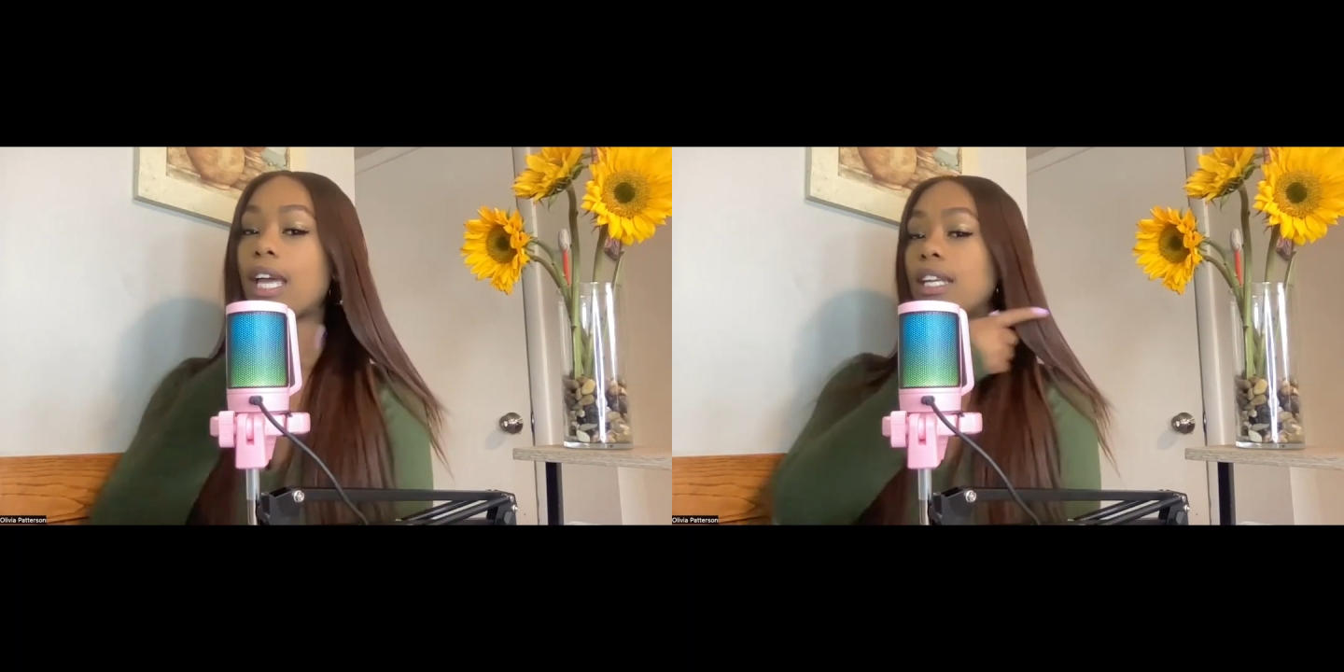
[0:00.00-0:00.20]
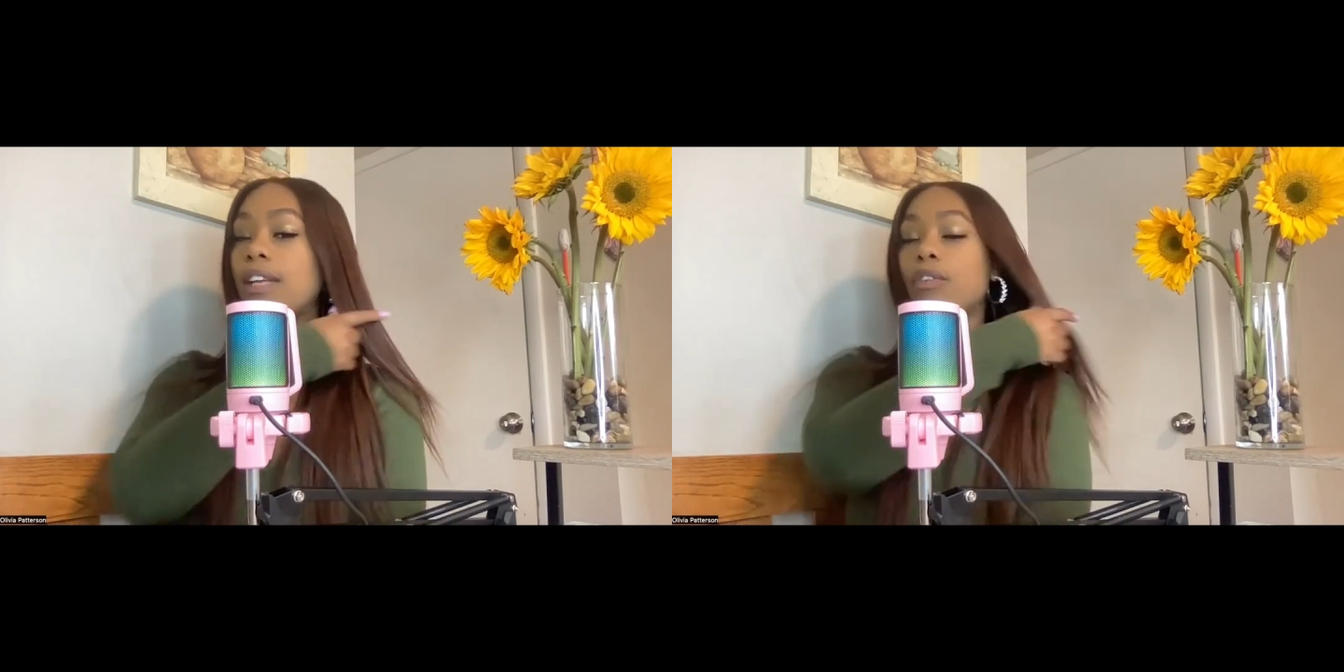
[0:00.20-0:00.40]

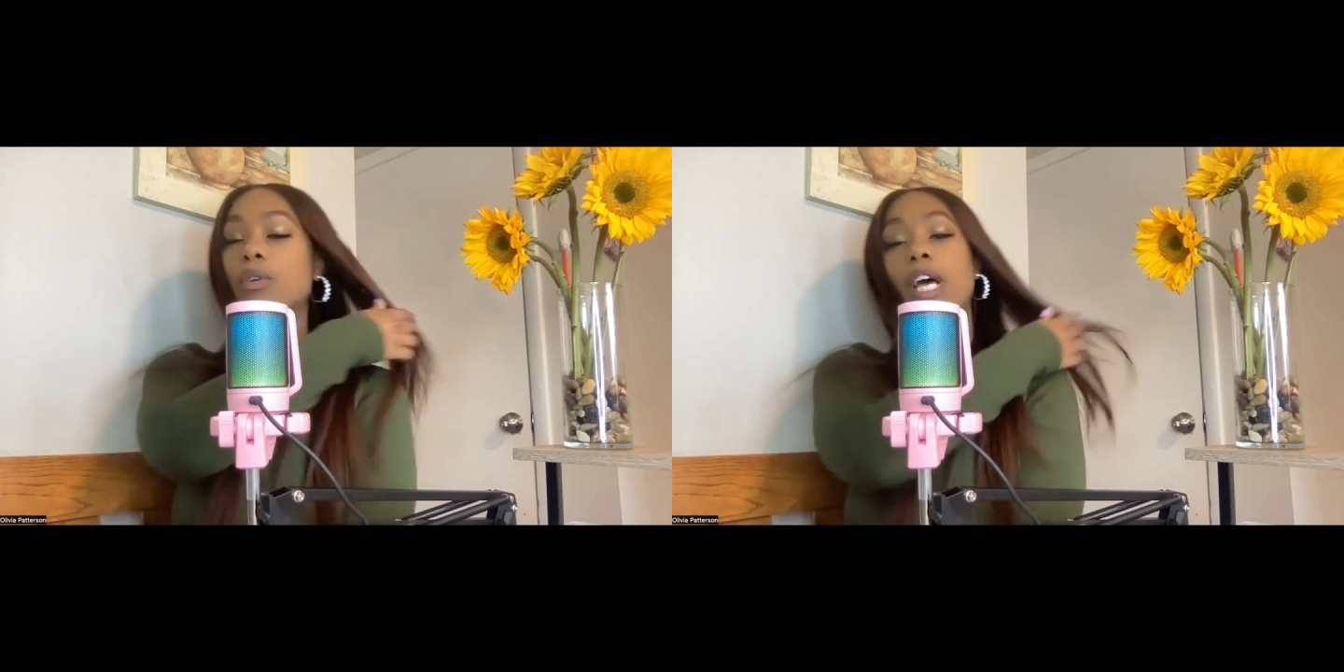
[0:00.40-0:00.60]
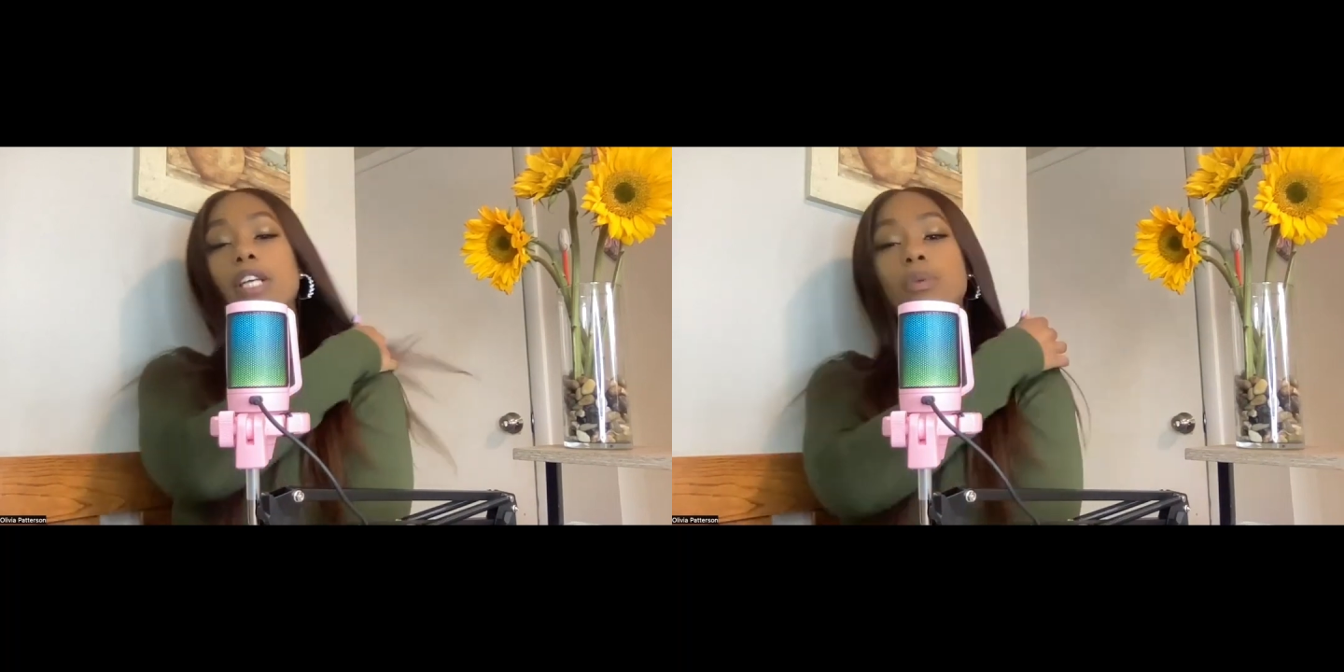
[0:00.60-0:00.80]
And if
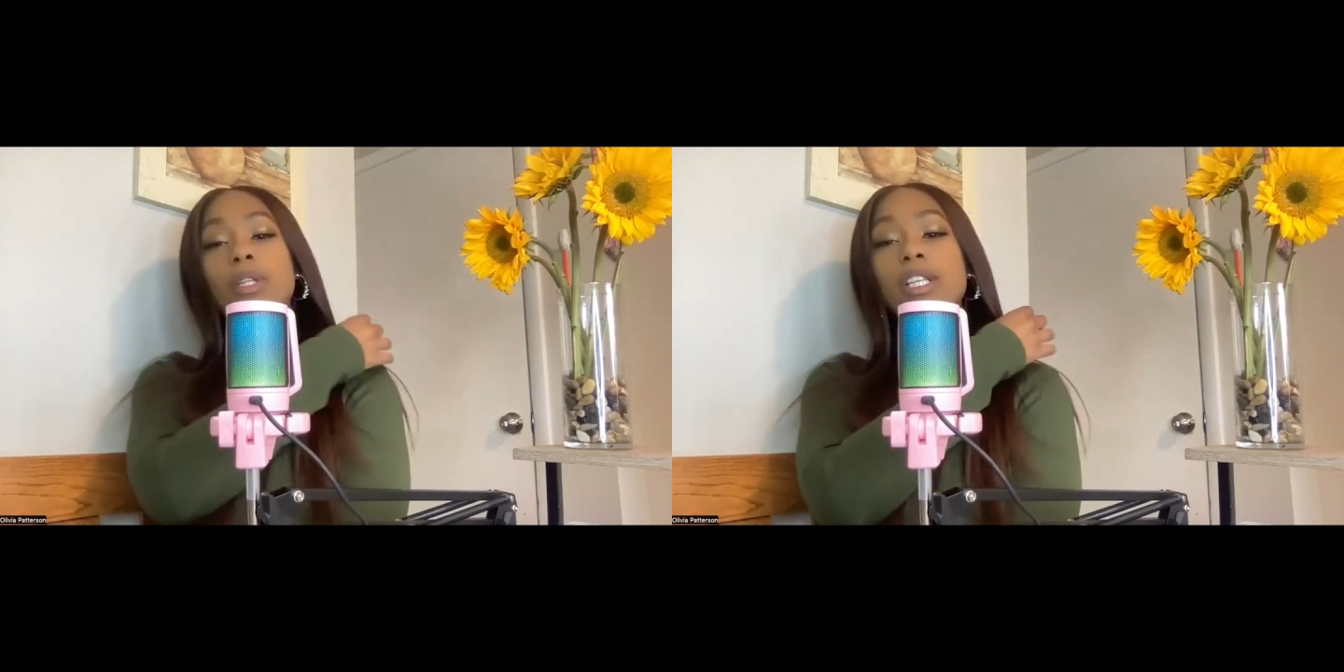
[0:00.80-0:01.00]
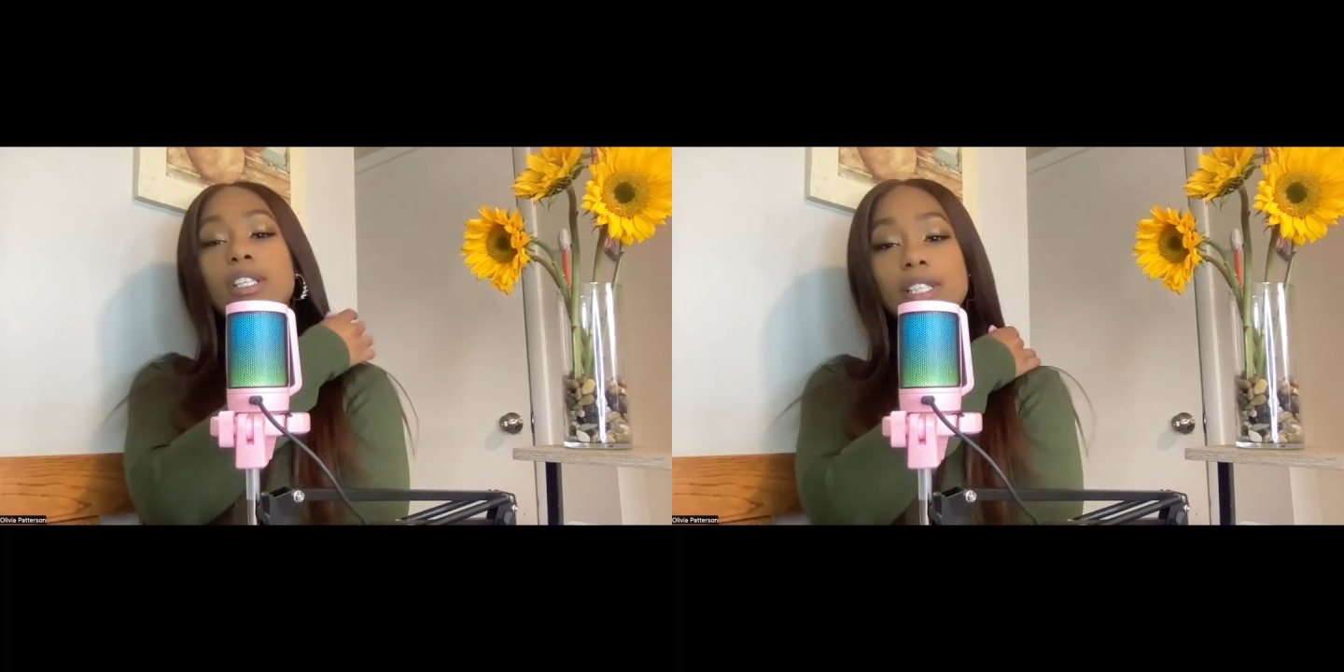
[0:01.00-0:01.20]
you guys
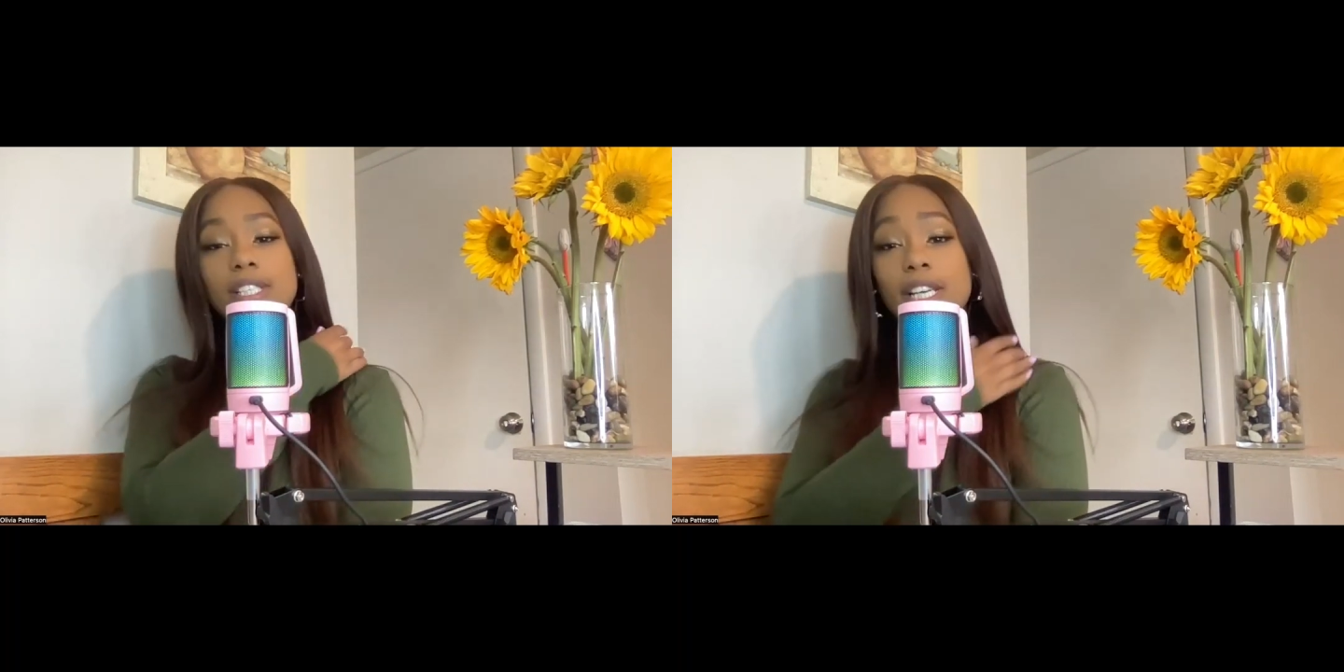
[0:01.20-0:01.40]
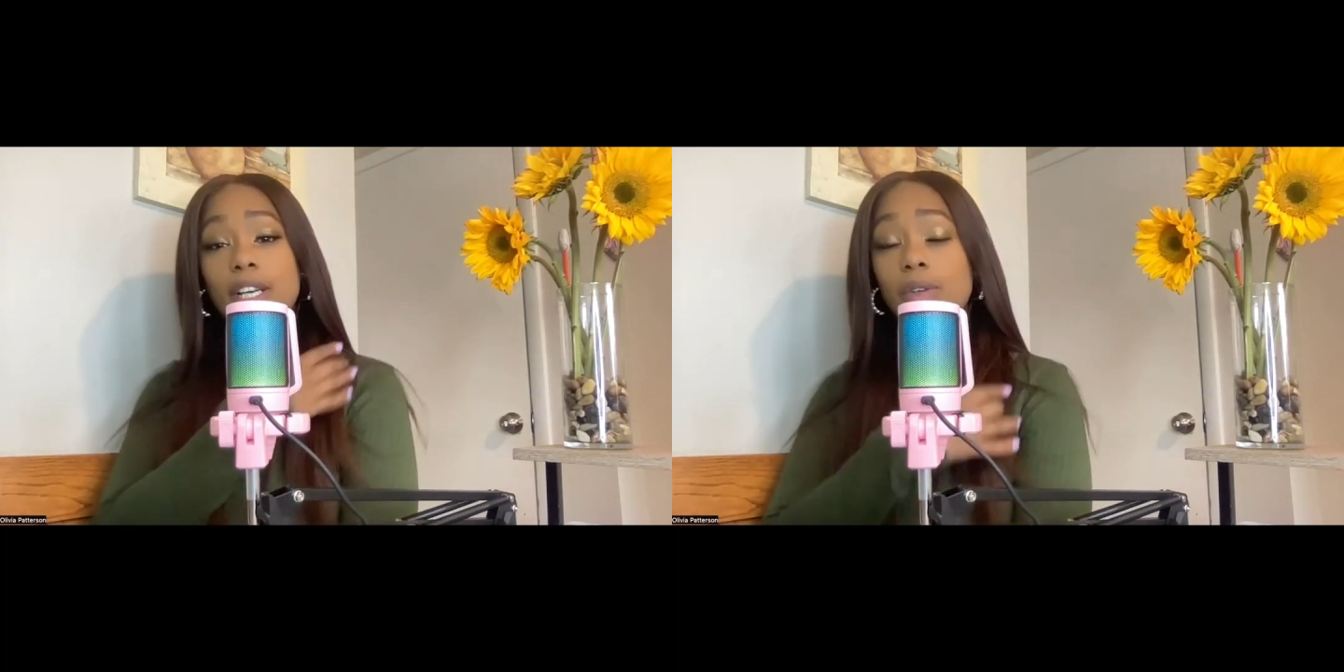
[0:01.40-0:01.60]
want the
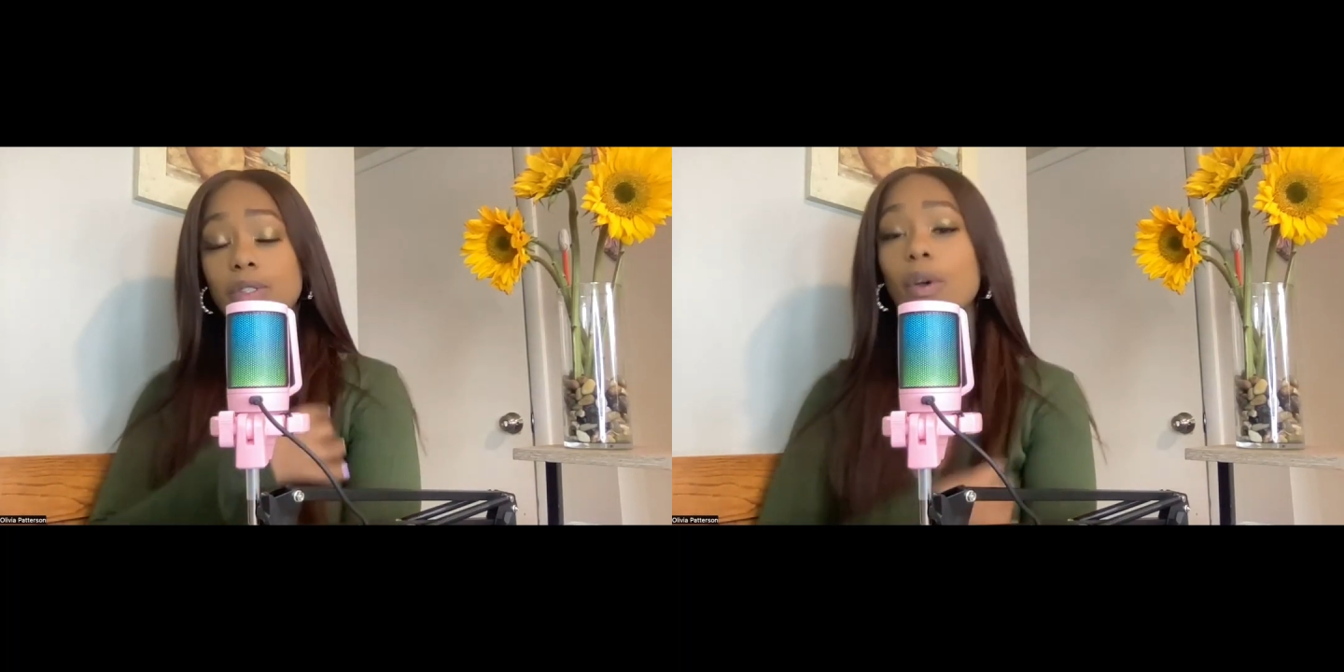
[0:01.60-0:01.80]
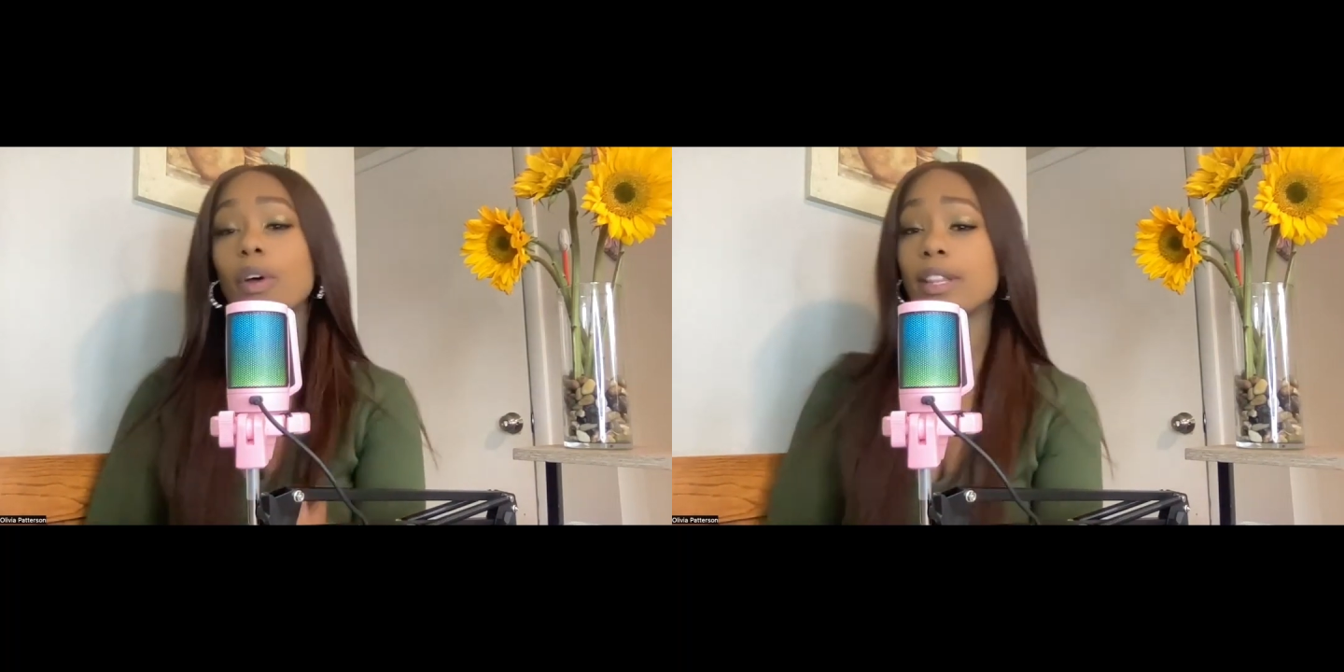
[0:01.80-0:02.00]
details